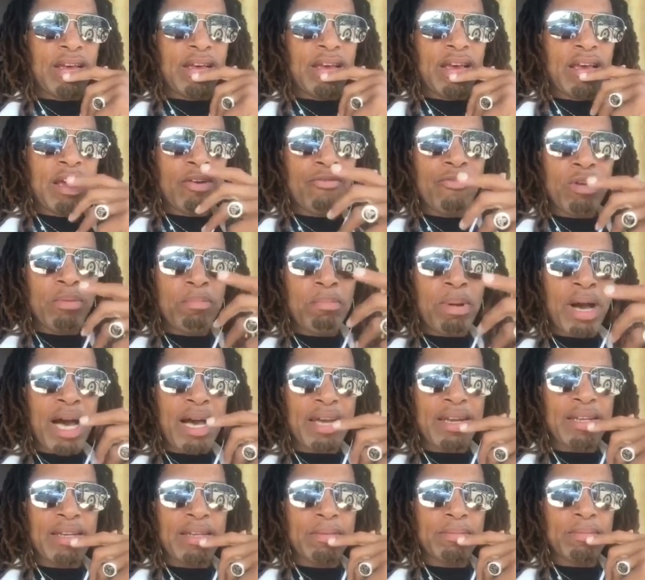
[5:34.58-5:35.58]

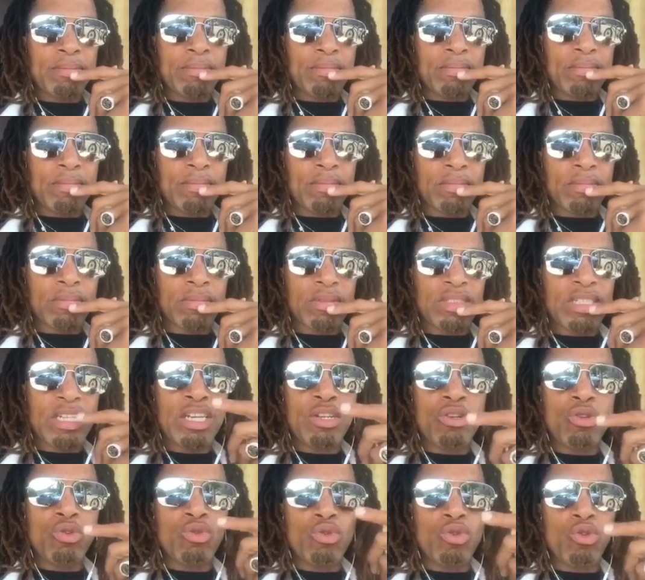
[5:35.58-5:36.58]
everybody
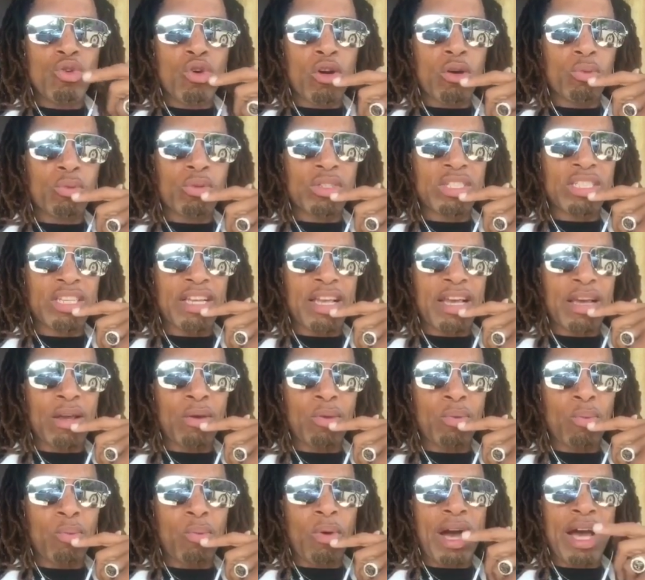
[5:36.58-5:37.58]
in New York was
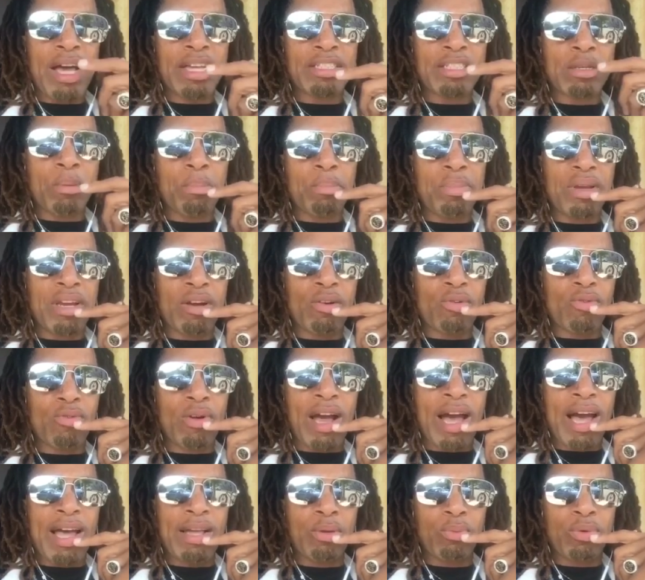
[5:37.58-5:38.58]
saying, why is Sabir
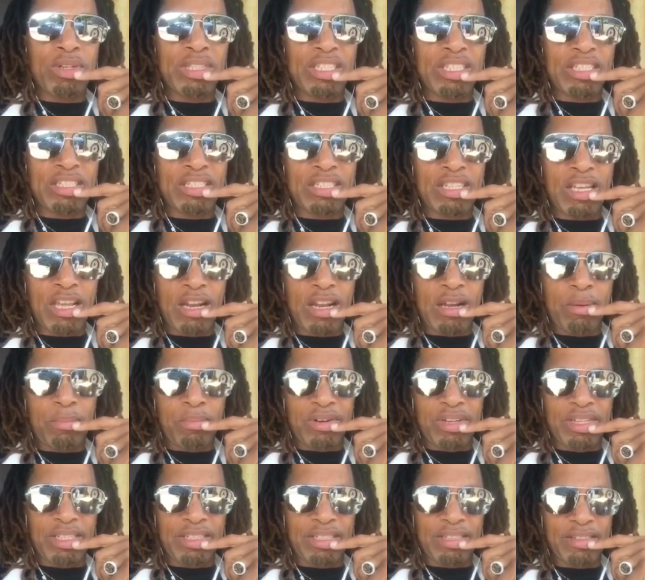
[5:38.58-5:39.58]
riding with these
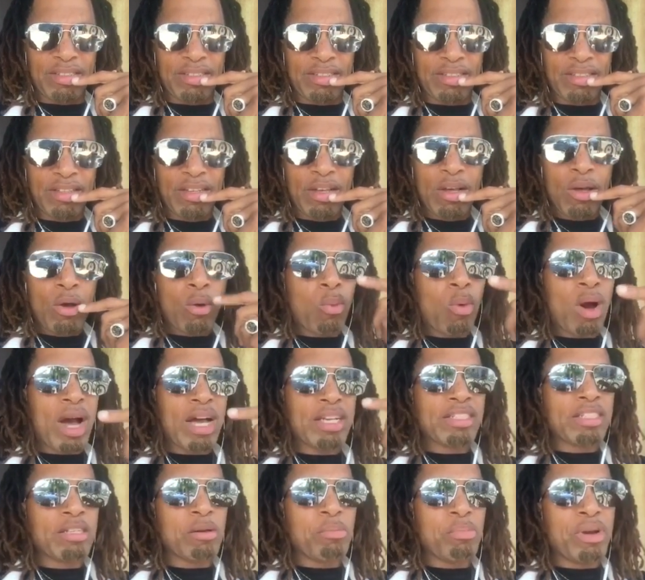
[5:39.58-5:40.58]
celebrities? Why is
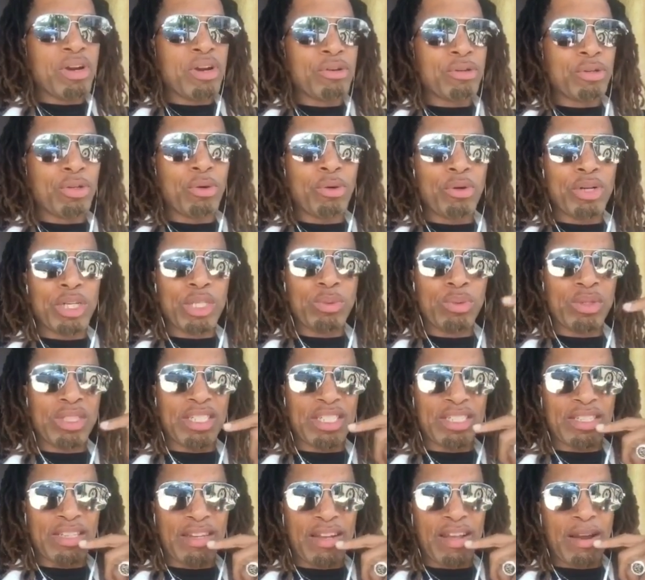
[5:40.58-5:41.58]
Sabir doing this with the
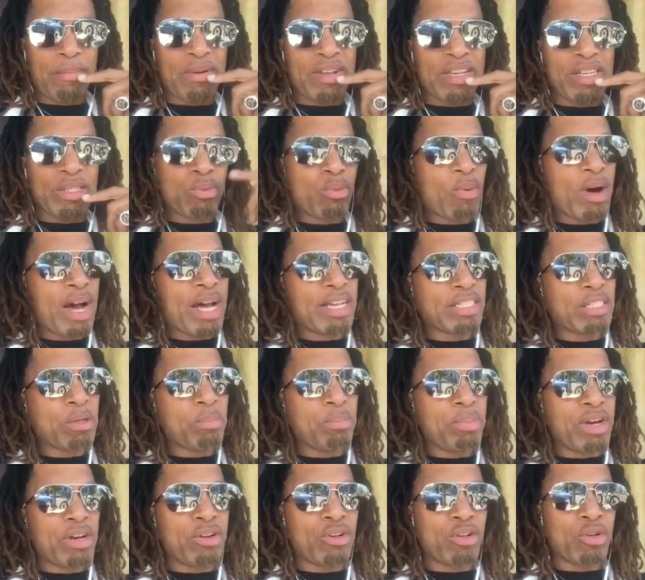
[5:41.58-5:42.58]
celebrities? Why is
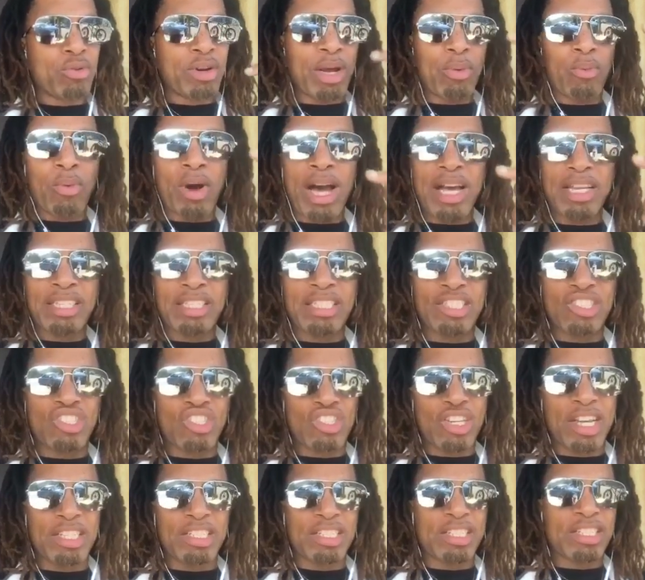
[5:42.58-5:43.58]
Sabir doing that? Why is he
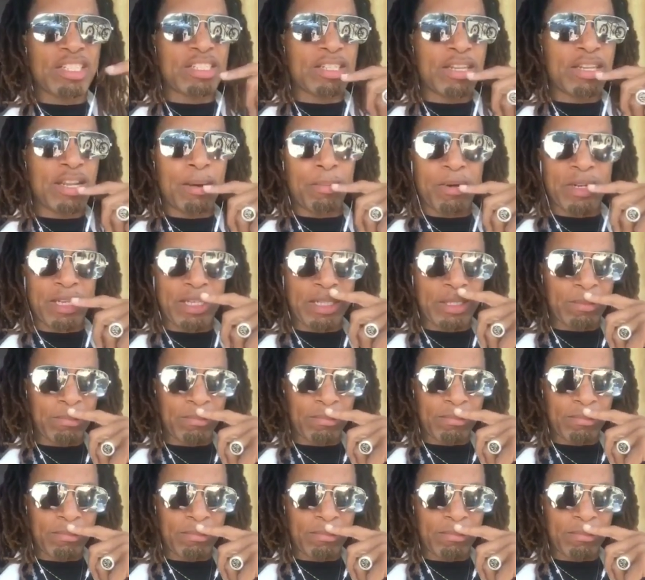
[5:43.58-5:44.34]
chasing the celebrities?